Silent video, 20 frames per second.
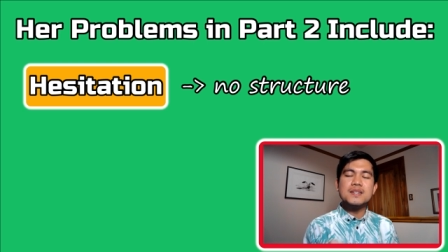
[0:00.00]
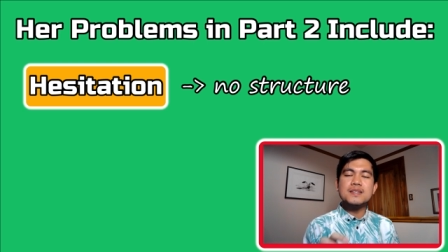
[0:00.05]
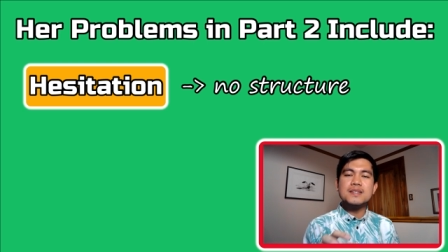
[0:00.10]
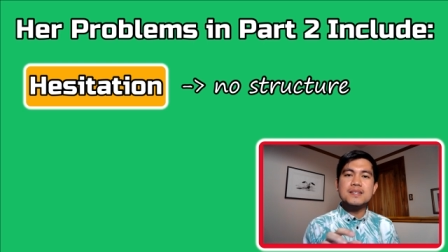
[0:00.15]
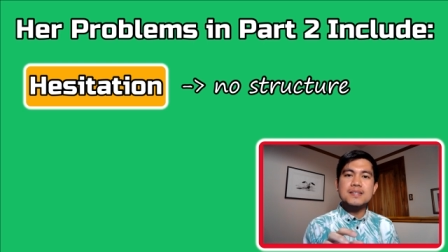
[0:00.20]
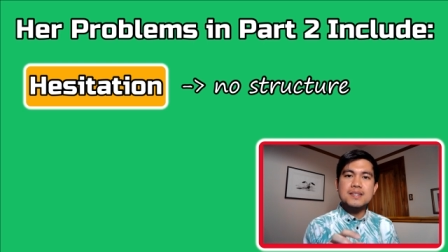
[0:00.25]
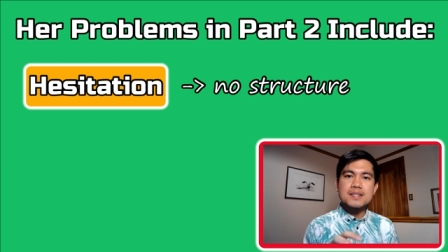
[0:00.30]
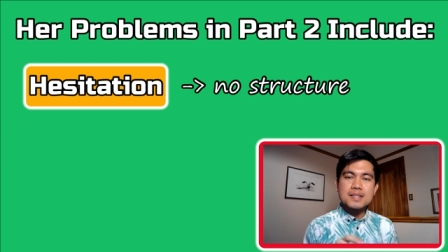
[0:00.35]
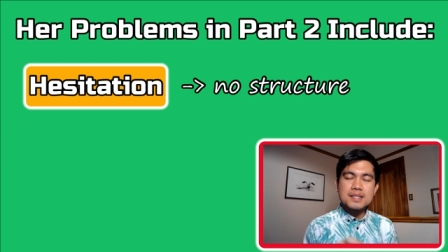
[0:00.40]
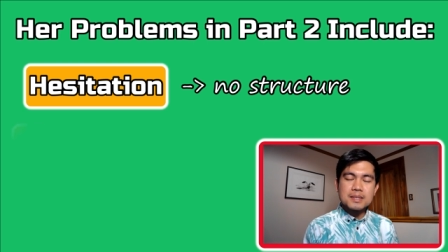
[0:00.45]

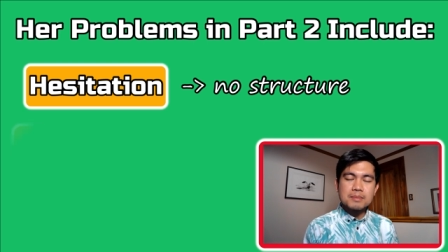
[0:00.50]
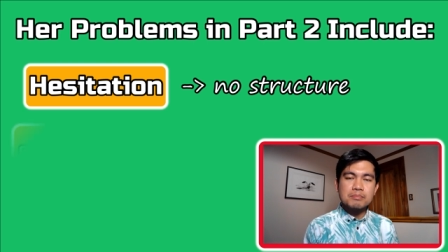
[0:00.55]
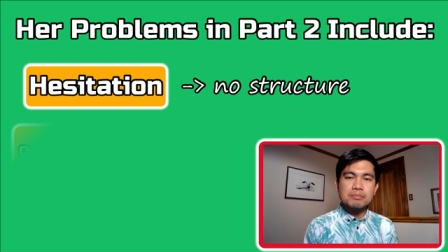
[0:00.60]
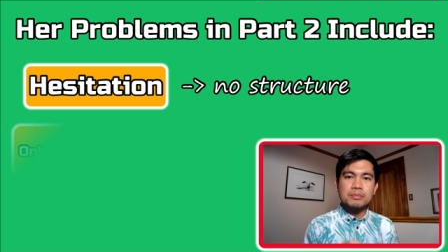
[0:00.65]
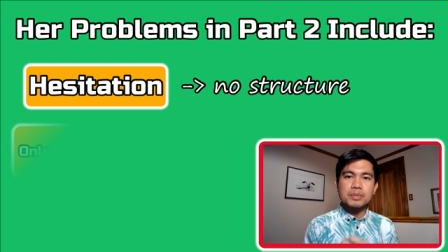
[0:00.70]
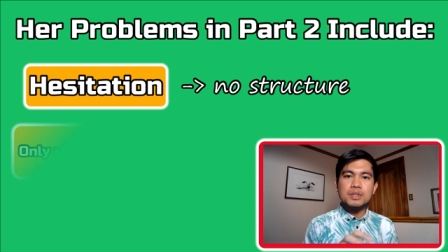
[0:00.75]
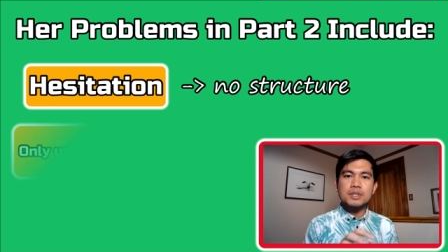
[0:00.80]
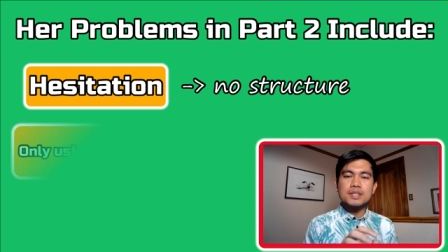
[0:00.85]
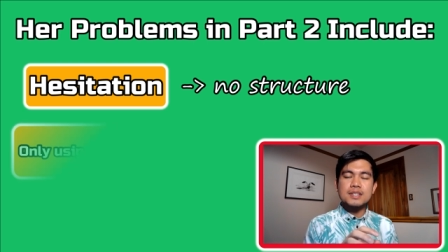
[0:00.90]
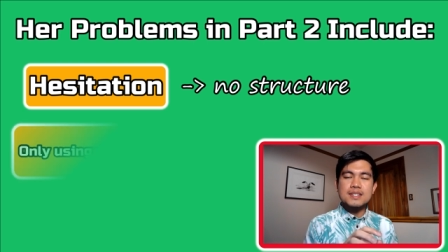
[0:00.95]

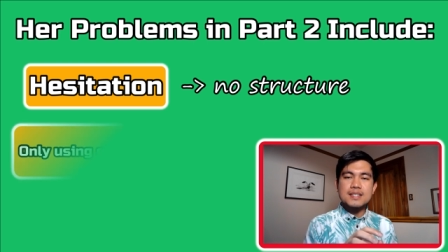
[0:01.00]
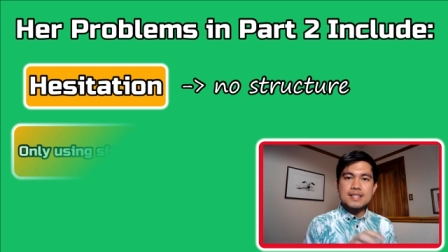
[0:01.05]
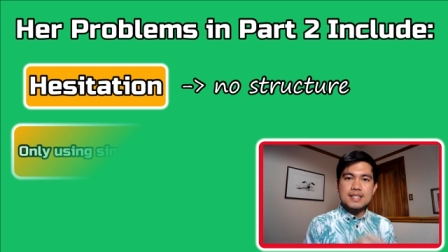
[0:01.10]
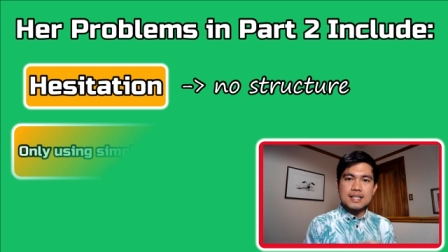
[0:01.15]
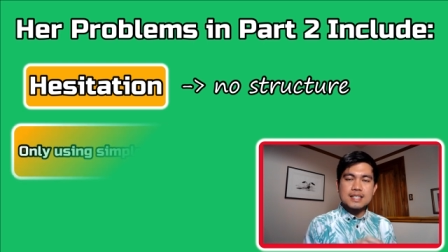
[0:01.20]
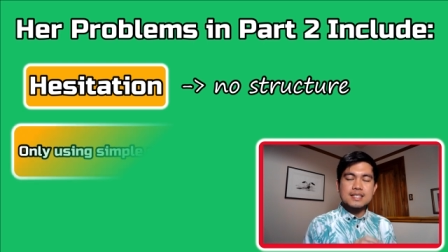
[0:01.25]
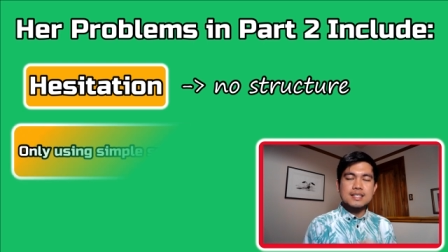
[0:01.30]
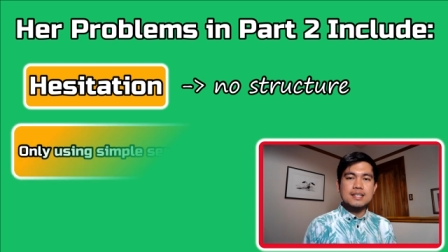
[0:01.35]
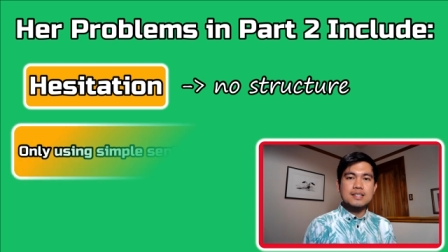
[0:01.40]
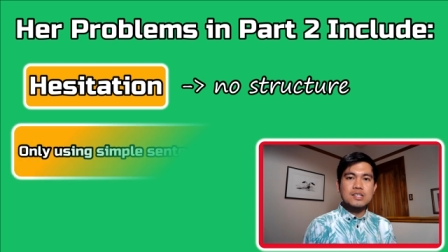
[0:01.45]
simple
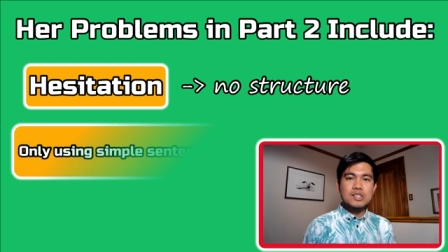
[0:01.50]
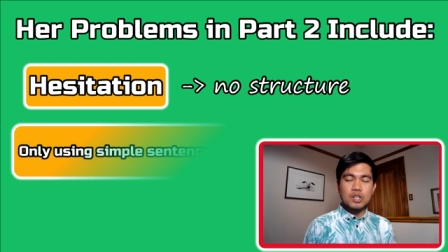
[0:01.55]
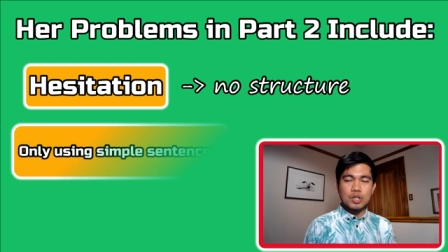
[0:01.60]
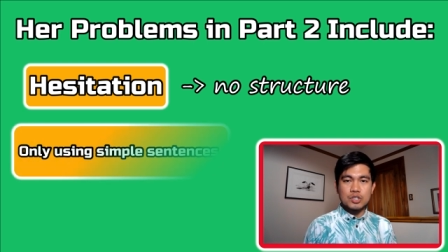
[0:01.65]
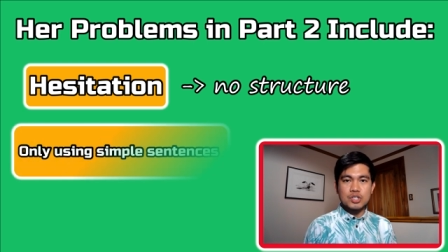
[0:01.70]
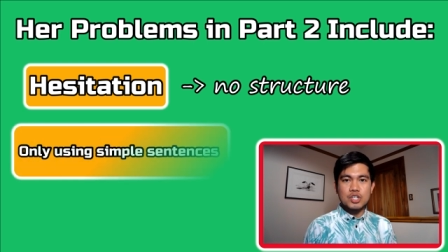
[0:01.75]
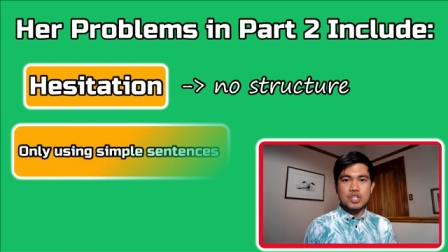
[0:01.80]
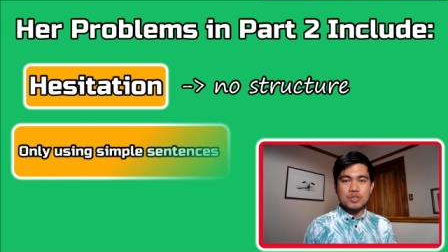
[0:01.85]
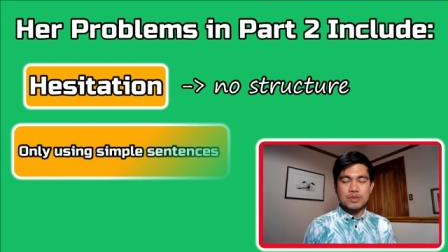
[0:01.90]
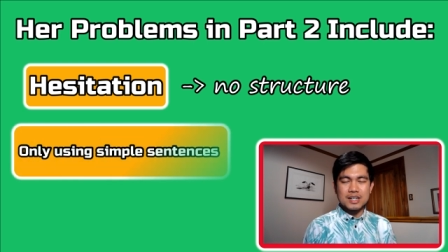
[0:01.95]
sentence
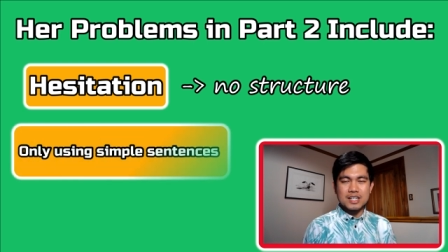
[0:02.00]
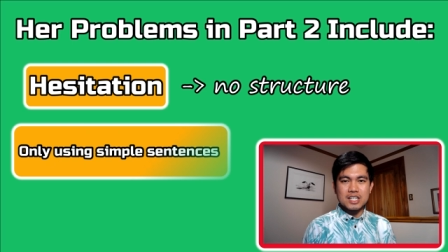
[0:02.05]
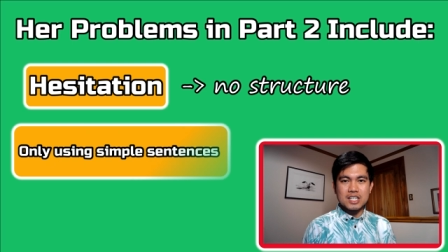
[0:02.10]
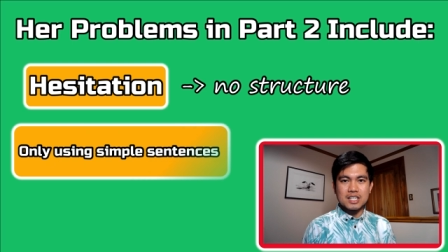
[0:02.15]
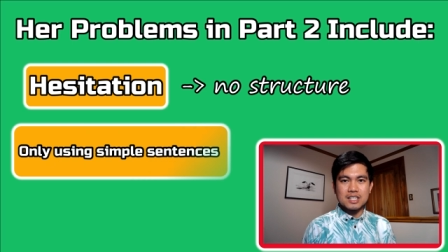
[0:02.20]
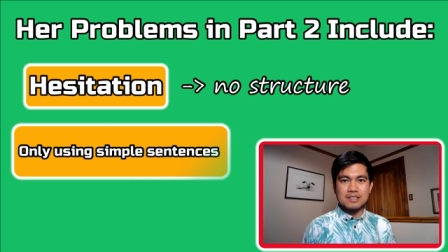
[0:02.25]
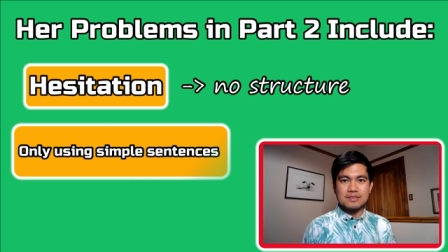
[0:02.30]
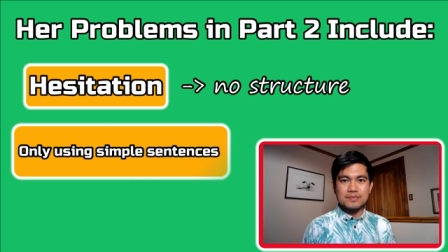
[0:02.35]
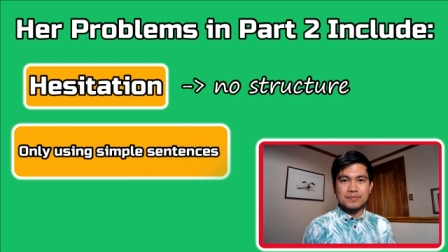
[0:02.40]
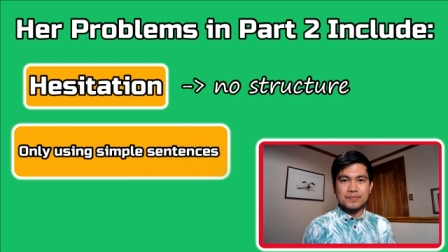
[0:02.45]

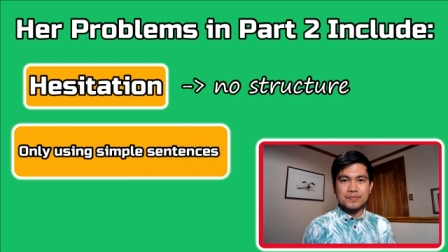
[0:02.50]
construction.